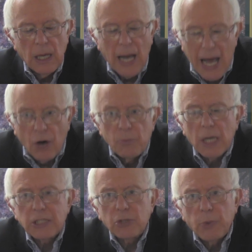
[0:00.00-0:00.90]
How
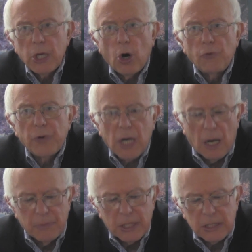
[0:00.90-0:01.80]
must we
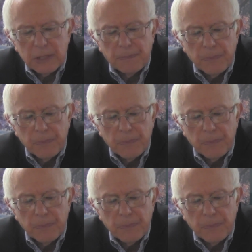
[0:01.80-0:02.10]
overcome this?